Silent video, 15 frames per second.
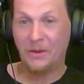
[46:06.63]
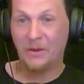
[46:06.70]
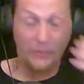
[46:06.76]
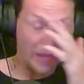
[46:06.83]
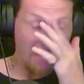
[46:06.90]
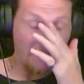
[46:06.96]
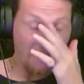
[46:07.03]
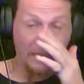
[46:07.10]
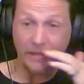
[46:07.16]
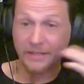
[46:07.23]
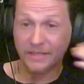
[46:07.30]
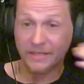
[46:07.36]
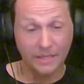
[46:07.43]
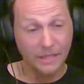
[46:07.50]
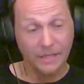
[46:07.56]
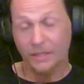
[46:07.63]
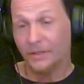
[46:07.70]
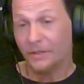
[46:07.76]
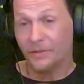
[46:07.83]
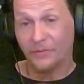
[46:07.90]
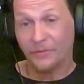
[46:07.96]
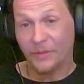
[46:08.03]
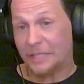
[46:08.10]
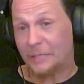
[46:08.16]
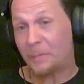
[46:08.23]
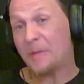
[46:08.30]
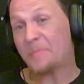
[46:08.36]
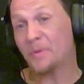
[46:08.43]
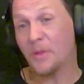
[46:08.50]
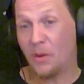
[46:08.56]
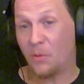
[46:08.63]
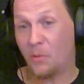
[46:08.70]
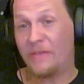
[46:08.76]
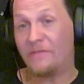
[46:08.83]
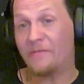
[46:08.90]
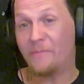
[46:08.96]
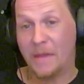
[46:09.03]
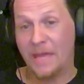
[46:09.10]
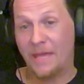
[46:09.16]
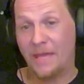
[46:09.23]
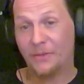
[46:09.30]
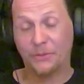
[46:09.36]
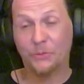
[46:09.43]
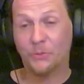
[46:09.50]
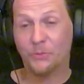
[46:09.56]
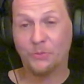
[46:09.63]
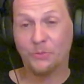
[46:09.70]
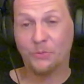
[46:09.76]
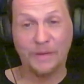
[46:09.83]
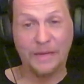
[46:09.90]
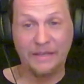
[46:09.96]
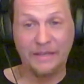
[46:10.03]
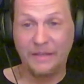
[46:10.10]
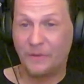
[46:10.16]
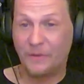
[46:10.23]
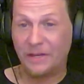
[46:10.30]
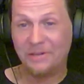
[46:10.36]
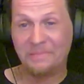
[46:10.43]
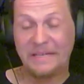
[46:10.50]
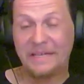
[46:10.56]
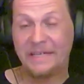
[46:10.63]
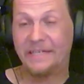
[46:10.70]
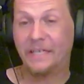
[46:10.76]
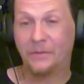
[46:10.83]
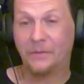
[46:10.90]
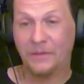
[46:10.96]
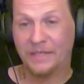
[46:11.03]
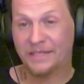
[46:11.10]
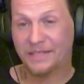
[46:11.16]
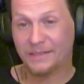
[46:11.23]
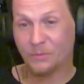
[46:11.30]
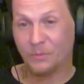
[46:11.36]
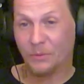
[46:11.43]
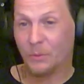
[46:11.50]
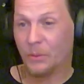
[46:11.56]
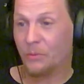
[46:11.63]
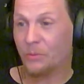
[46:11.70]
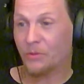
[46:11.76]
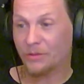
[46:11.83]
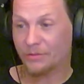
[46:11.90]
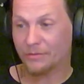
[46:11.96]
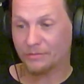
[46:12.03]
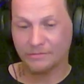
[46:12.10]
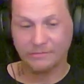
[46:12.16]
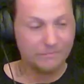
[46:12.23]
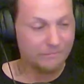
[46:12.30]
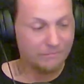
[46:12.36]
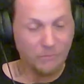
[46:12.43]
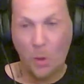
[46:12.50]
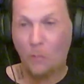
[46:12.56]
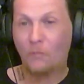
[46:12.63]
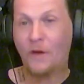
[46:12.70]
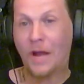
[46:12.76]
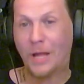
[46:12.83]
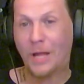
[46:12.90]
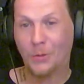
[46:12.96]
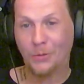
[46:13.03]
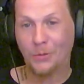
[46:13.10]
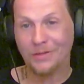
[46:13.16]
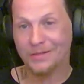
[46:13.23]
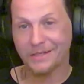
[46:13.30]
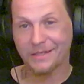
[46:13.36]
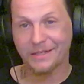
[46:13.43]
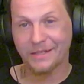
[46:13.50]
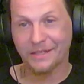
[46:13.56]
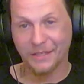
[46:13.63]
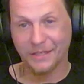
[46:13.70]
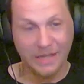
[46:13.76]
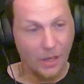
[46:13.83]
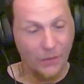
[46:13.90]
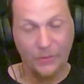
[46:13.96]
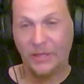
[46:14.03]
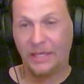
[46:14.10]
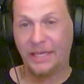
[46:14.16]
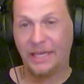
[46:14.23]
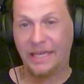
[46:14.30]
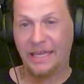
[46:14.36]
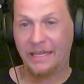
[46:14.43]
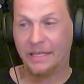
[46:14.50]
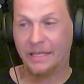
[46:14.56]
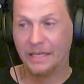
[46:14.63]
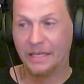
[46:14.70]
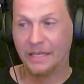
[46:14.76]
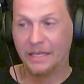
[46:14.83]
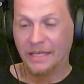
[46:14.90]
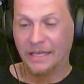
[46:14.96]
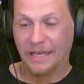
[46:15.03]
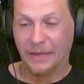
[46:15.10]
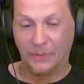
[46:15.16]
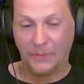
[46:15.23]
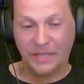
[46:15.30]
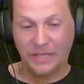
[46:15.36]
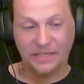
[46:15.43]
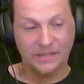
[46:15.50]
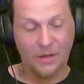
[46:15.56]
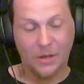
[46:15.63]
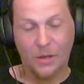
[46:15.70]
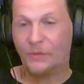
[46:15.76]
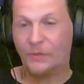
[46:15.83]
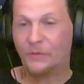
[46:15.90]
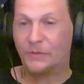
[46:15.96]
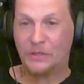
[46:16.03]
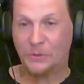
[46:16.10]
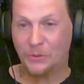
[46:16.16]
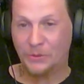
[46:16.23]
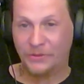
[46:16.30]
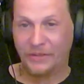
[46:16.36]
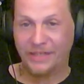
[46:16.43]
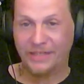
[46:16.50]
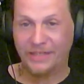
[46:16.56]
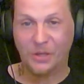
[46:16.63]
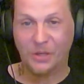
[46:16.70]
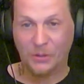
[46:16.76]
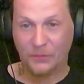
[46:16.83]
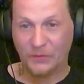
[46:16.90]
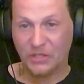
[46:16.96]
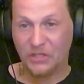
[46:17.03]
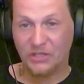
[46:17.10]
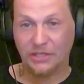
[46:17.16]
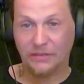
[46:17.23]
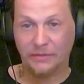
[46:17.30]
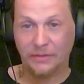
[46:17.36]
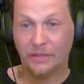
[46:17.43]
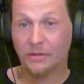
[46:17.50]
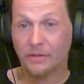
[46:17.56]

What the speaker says: That's people that we've met through at the very beginning of this when we were no followers and nothing, and they saw the view and they saw the vision, and they're